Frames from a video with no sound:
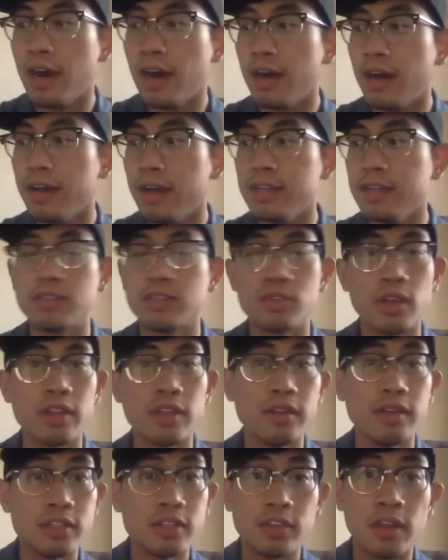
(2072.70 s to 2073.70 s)
each
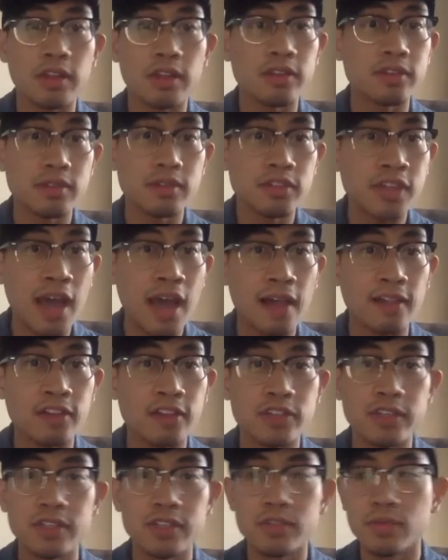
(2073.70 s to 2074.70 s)
other's
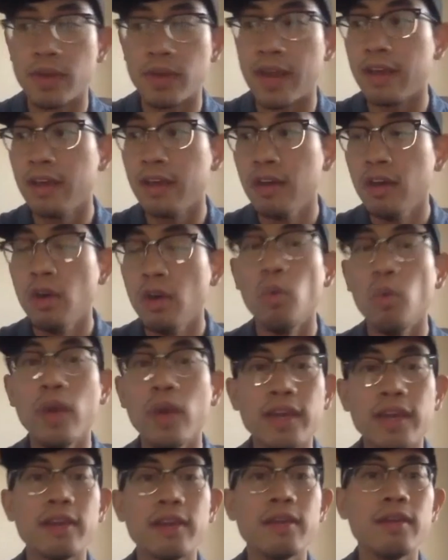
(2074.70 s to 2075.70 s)
challenges, right?
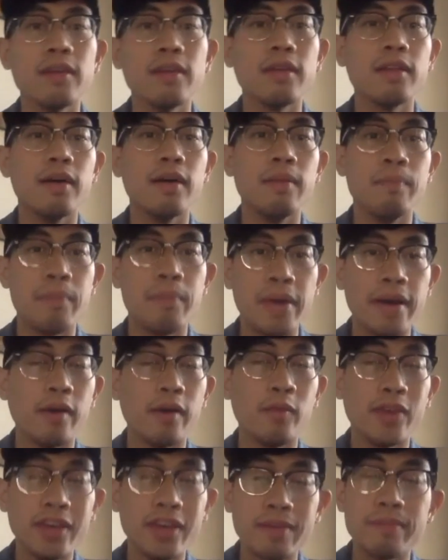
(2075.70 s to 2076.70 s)
We can
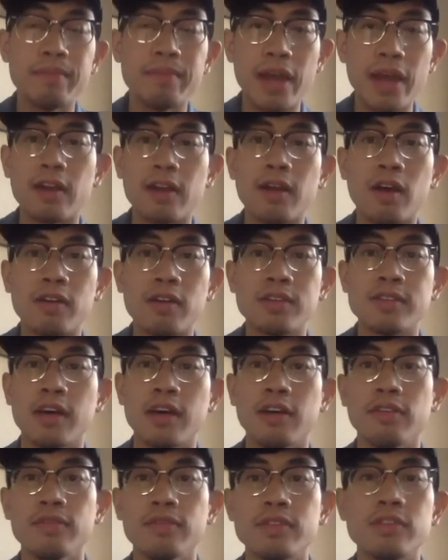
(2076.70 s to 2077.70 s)
better
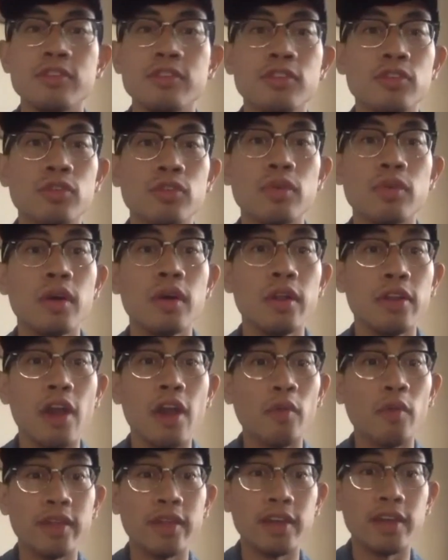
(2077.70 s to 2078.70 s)
ourselves to
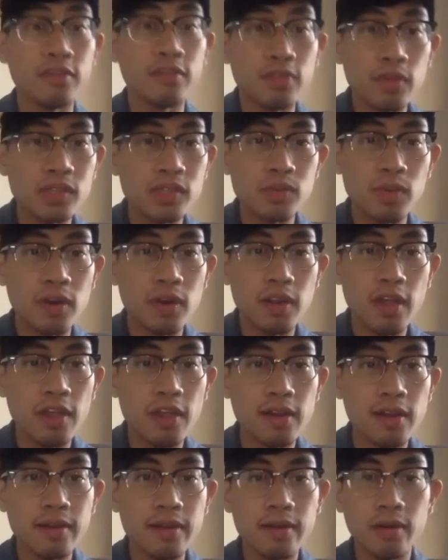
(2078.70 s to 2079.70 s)
not only influence one
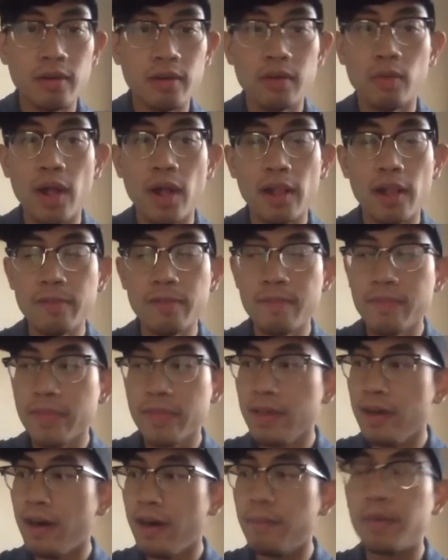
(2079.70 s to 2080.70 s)
another well,
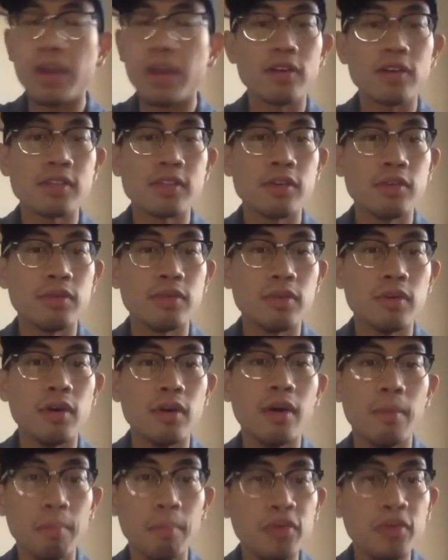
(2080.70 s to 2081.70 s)
but also
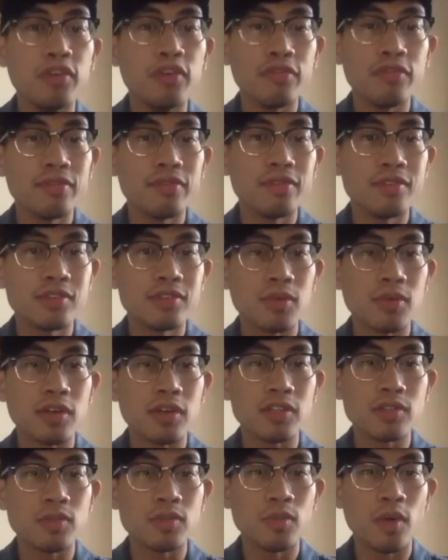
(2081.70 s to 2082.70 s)
move
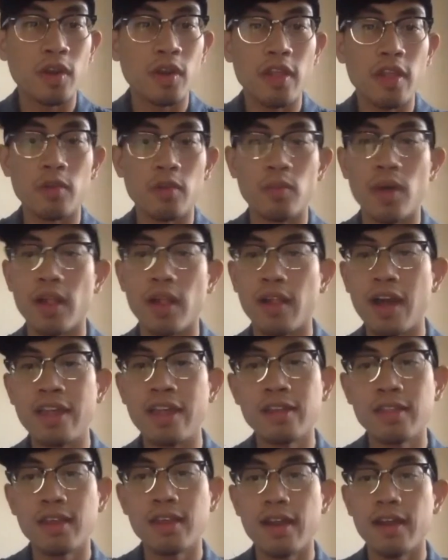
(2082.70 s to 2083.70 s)
towards one another well. I
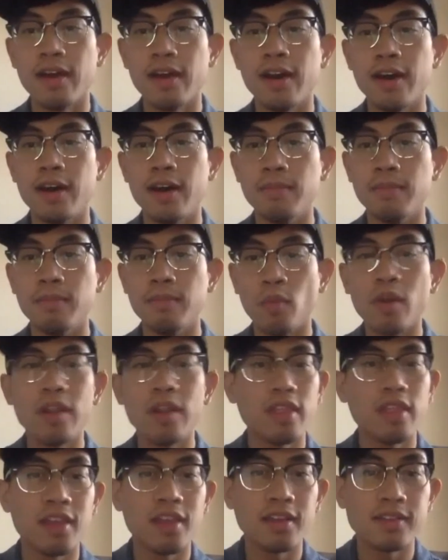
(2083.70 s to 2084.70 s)
think that one
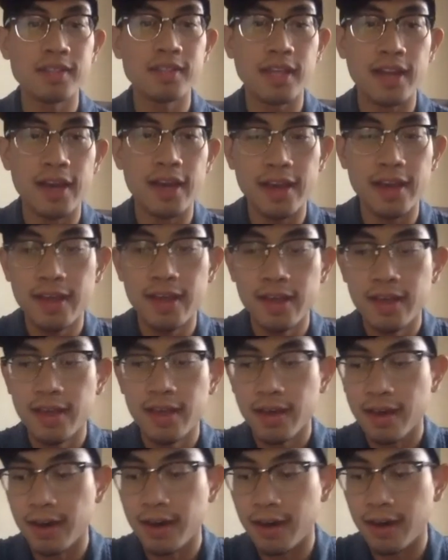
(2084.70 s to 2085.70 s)
of the things that I
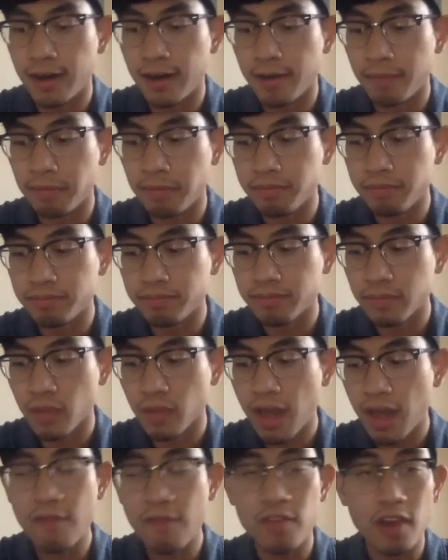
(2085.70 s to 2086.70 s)

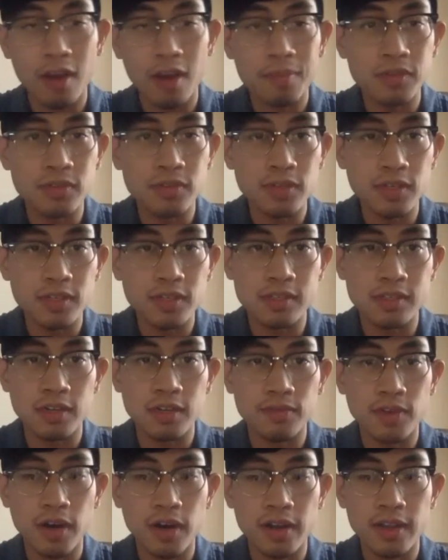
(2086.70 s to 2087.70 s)
have the opportunity to
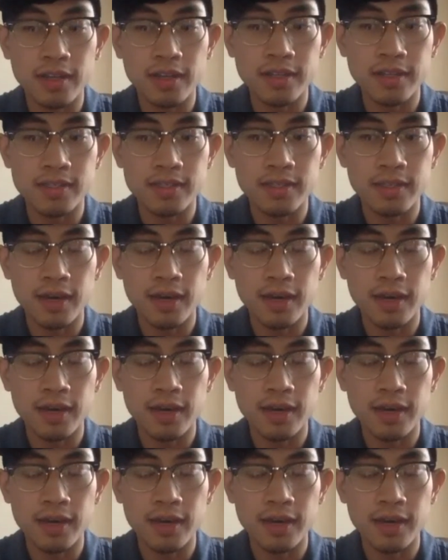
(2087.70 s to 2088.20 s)
serve on is